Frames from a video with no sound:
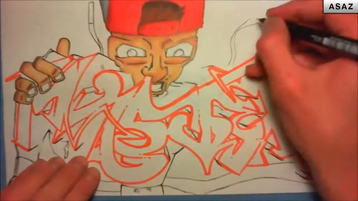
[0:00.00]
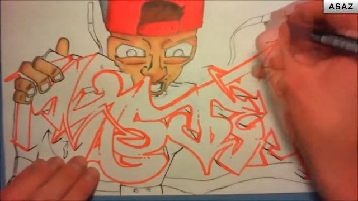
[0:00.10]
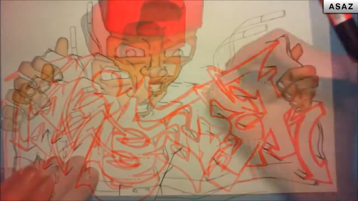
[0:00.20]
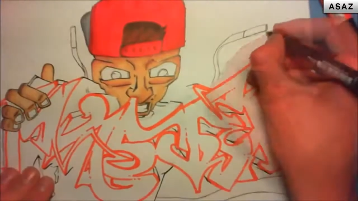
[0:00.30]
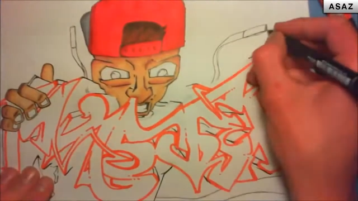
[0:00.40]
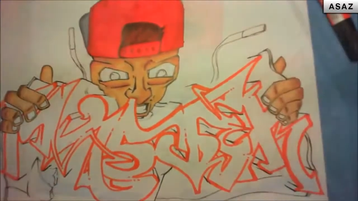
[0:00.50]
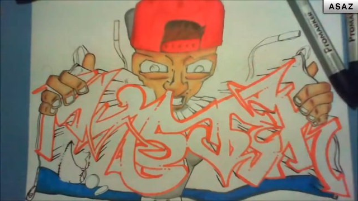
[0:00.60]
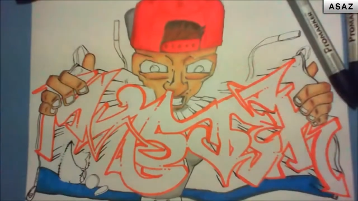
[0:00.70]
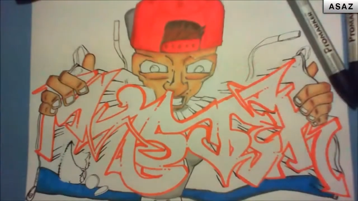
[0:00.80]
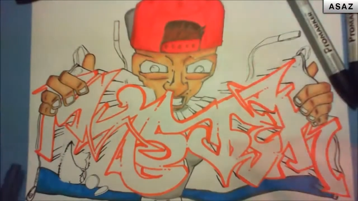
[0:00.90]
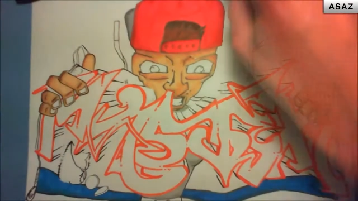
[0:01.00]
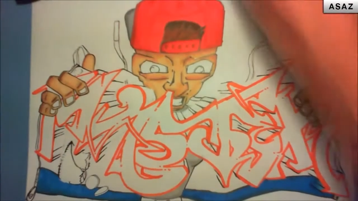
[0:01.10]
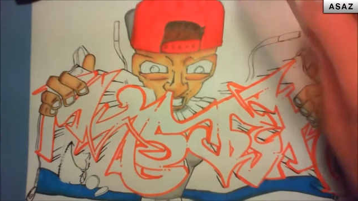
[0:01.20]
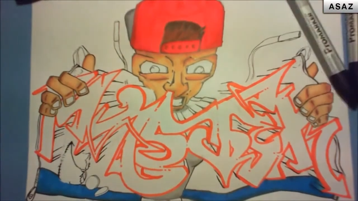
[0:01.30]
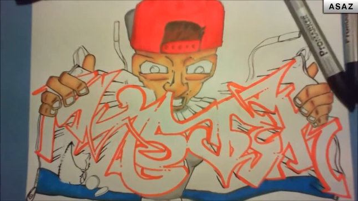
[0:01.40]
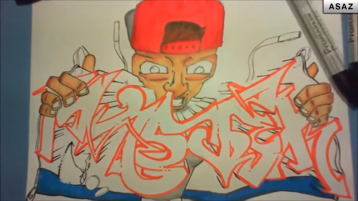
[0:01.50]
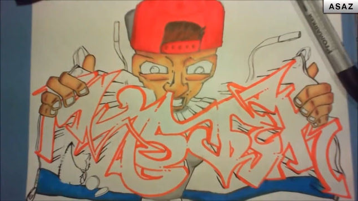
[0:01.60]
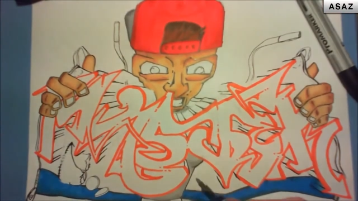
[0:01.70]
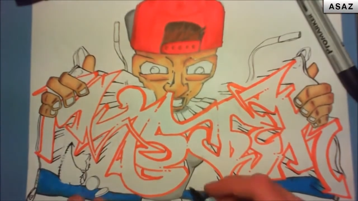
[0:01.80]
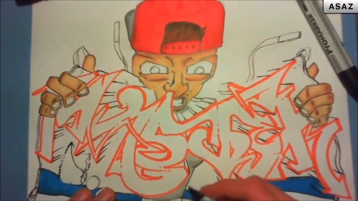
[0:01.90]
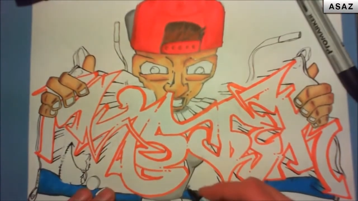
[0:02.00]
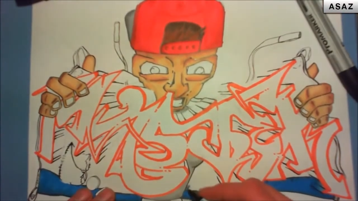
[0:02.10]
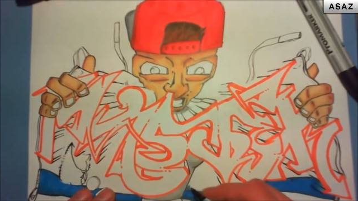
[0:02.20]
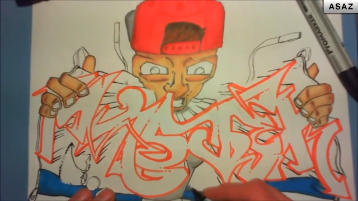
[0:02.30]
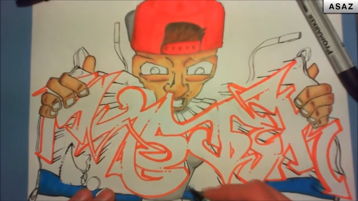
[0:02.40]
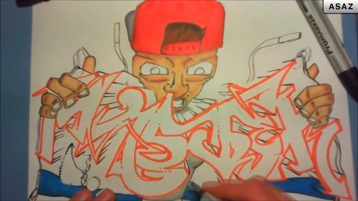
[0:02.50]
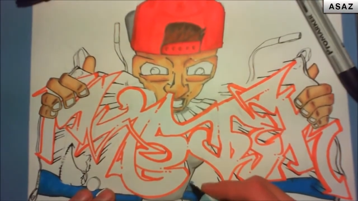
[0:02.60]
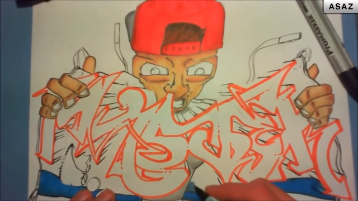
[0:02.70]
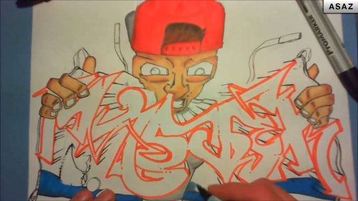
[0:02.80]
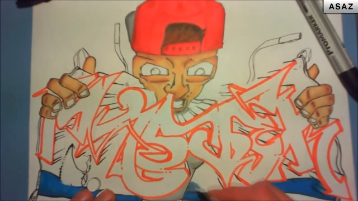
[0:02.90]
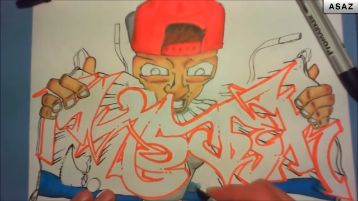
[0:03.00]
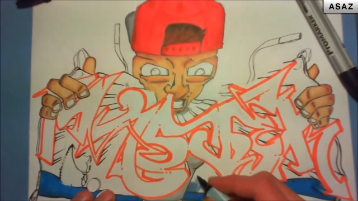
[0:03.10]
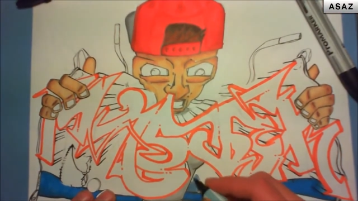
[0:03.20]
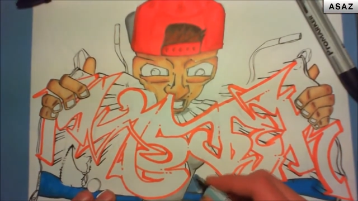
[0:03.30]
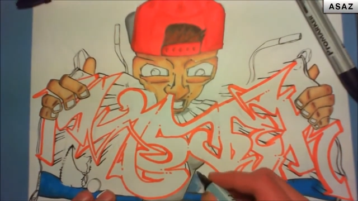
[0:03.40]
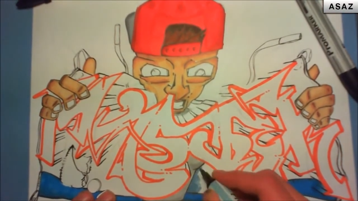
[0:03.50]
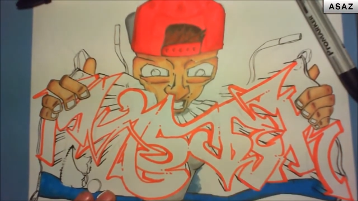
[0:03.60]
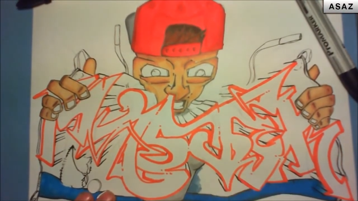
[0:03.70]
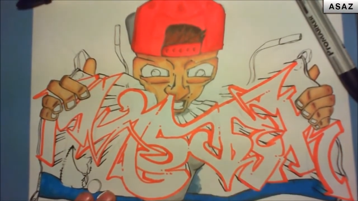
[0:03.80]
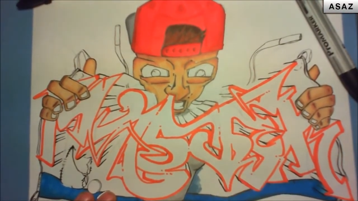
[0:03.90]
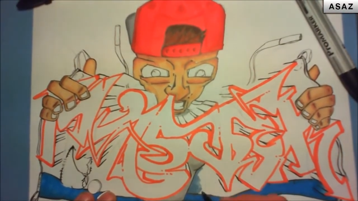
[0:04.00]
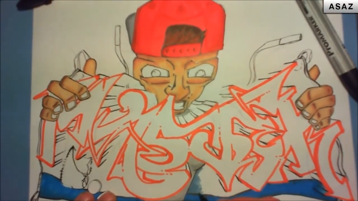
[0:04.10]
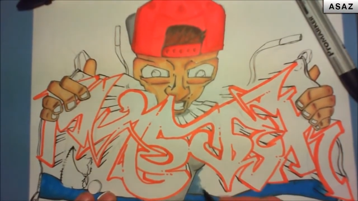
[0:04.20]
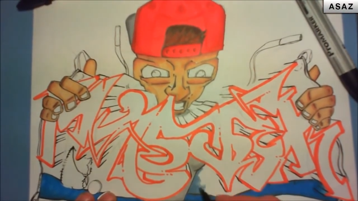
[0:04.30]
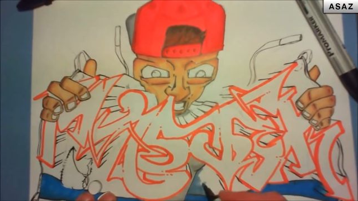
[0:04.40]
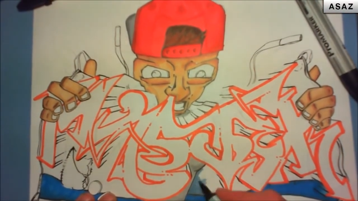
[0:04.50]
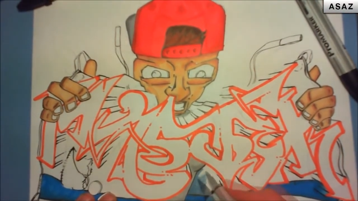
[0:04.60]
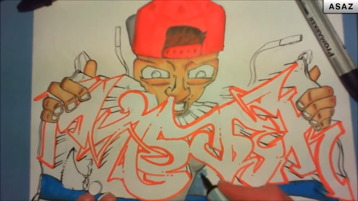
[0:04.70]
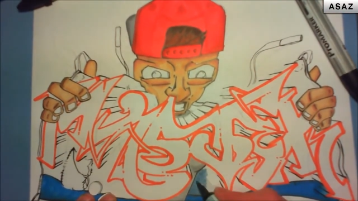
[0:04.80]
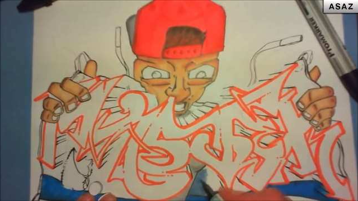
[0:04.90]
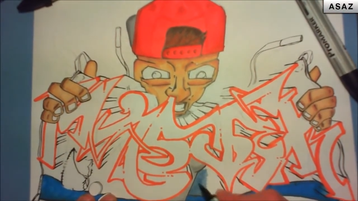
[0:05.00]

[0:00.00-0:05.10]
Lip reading: (no speaker visible)